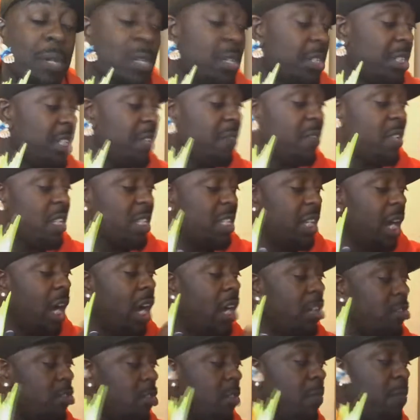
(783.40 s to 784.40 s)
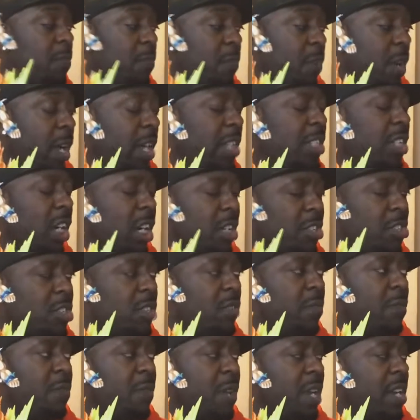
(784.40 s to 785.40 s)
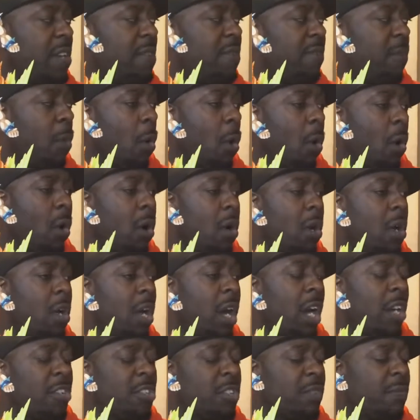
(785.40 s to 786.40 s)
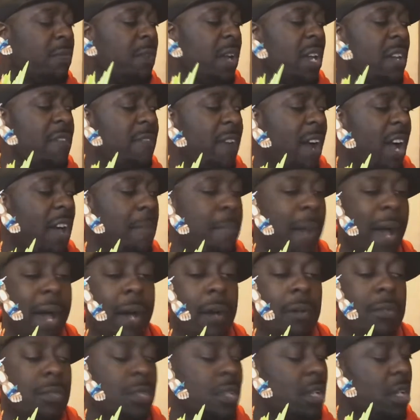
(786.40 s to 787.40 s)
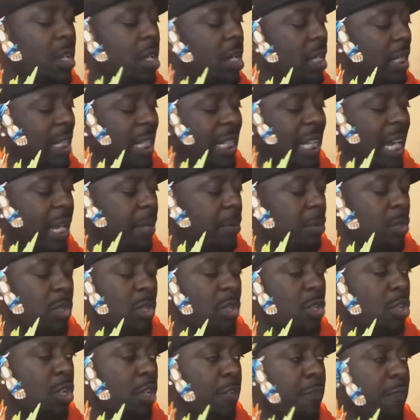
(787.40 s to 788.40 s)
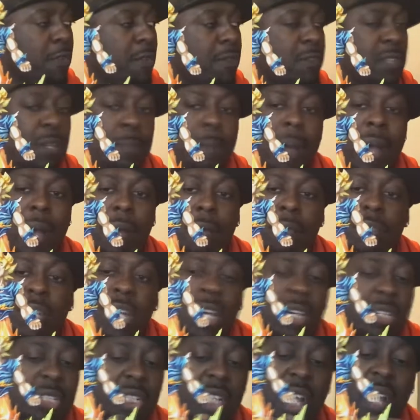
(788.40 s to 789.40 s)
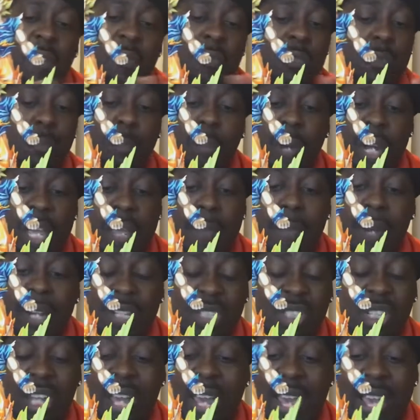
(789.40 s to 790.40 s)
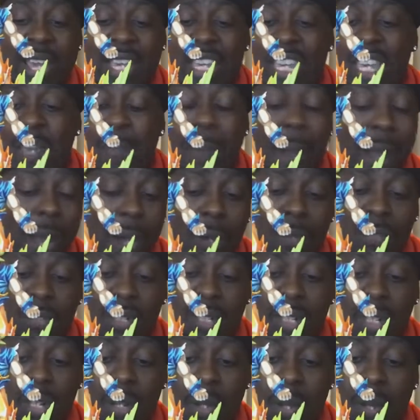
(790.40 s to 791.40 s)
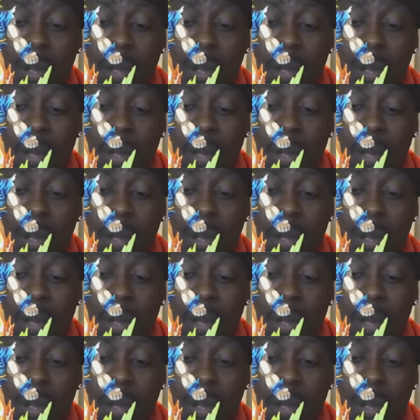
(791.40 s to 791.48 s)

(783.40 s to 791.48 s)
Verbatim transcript: because if it's 130, it's 134, 135 pound. The game's gonna cost 50 pound, so that was pretty much like 80 pound.